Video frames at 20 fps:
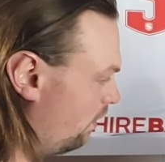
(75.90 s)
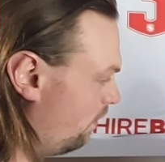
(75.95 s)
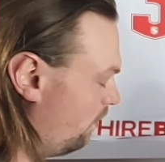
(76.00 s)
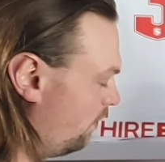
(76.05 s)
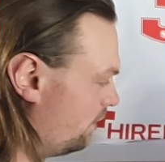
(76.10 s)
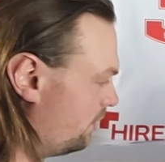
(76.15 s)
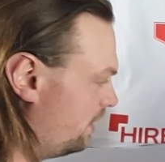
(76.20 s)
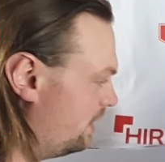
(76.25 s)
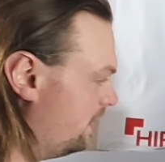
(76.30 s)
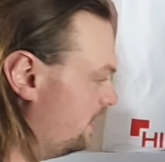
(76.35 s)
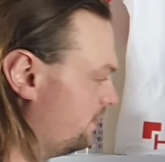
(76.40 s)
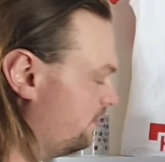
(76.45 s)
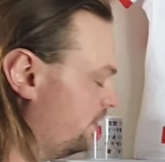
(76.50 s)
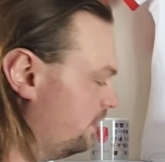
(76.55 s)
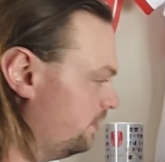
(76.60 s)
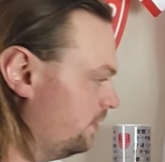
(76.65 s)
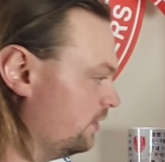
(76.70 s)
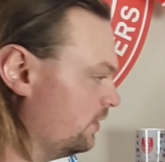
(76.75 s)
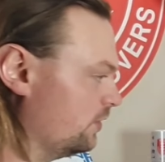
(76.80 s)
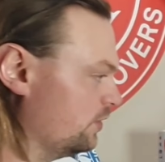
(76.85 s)
one here
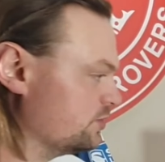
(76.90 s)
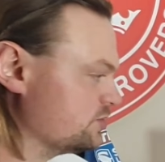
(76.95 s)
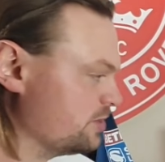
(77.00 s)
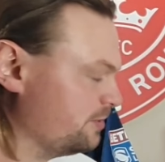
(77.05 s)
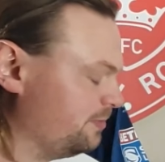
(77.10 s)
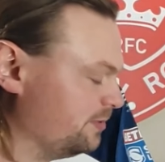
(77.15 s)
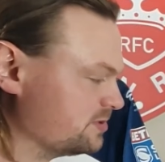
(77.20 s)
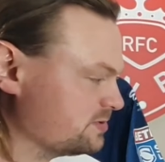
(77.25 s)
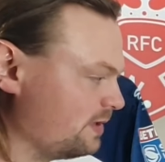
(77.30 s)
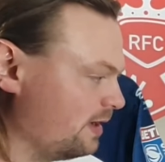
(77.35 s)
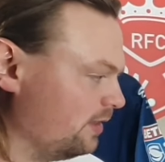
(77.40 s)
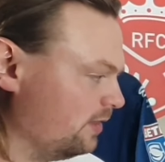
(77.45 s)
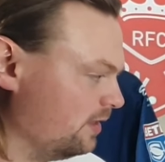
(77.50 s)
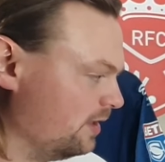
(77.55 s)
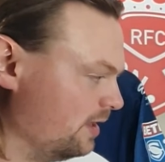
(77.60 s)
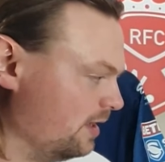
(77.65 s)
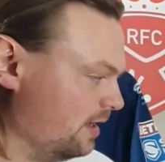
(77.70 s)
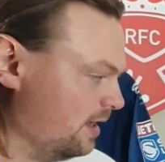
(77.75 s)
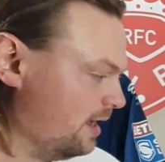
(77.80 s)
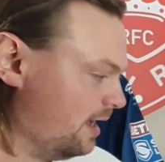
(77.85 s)
that goes up as well.
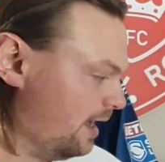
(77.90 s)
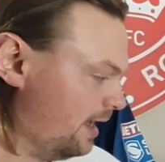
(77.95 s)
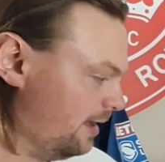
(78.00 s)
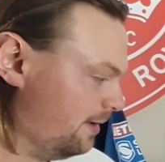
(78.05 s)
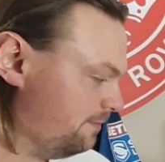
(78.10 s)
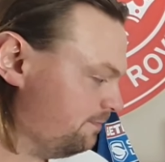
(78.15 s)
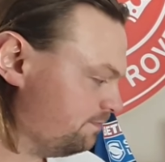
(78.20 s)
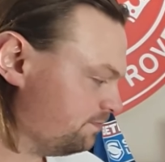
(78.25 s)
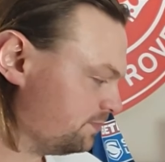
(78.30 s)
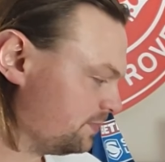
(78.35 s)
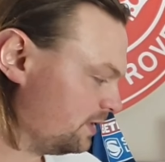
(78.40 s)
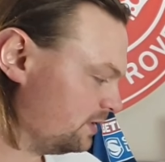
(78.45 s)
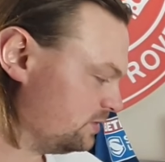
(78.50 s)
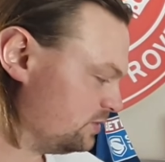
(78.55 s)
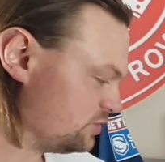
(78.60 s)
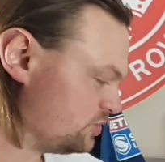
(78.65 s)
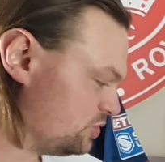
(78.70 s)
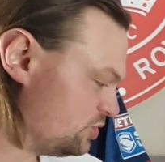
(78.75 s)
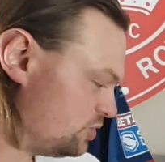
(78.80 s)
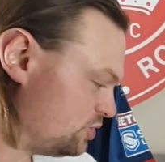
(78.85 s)

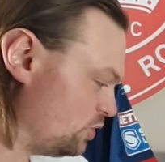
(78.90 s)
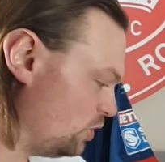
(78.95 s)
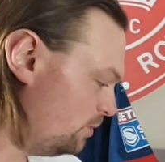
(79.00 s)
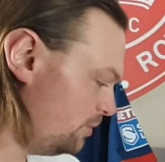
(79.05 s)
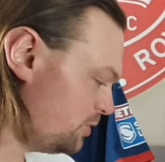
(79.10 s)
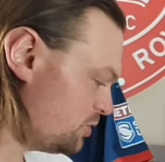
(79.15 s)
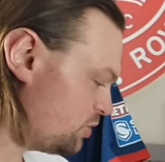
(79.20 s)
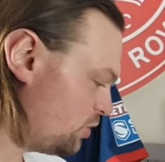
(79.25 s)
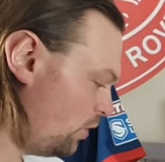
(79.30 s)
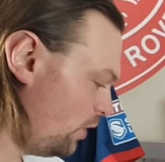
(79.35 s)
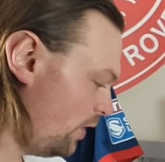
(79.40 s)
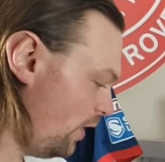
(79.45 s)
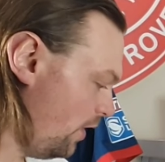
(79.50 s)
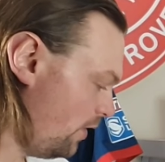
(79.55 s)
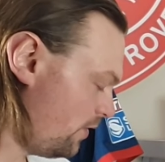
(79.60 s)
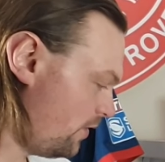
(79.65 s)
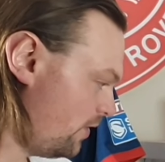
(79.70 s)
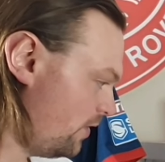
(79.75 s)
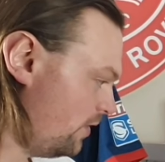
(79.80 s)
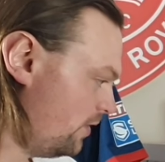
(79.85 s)
There's just so much going on.